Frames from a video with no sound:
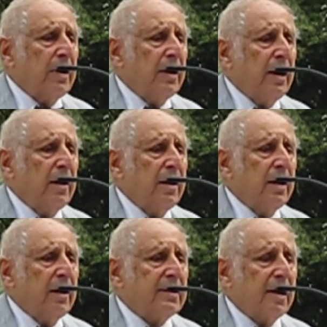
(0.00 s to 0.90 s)
and
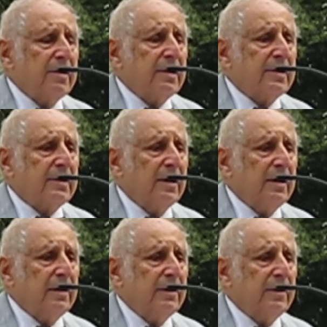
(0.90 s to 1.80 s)
the Sons
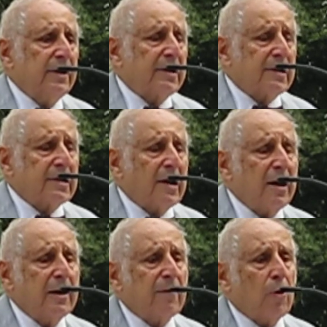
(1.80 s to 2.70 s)
of the
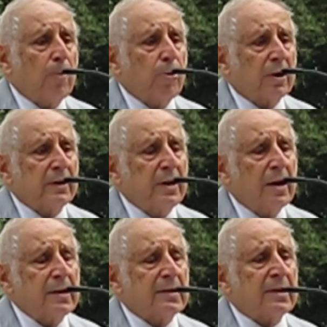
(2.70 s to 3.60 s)
Society of Old
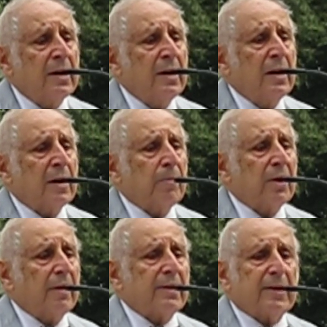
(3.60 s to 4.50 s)
Brooklynites, but
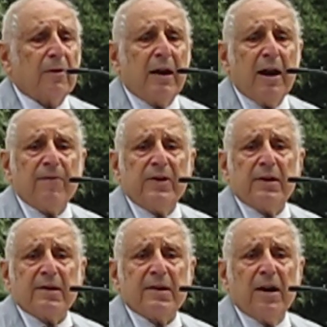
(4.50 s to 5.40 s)
also a half a
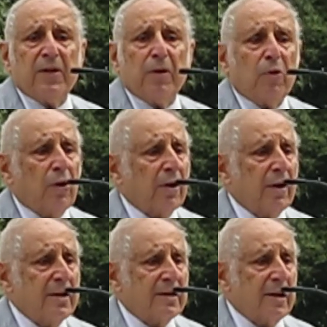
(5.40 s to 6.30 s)
dozen other
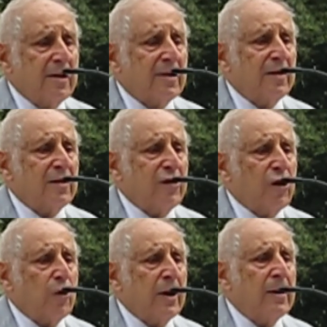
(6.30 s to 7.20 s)
organizations
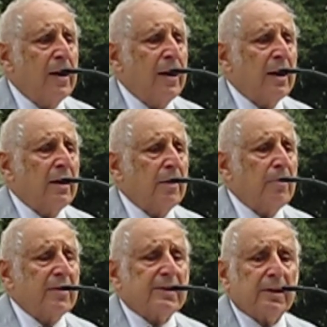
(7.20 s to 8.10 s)
joined,
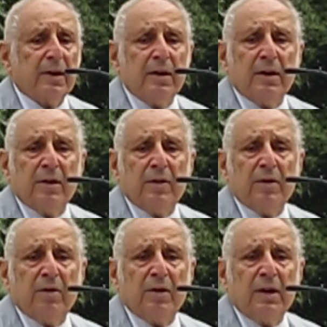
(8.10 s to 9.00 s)
mostly
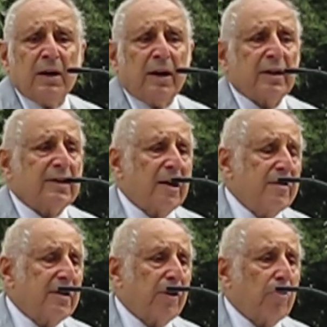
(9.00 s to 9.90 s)
like
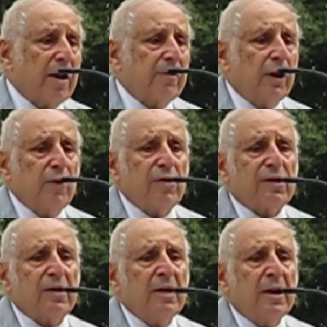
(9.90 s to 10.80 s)
Sons of the Revolution.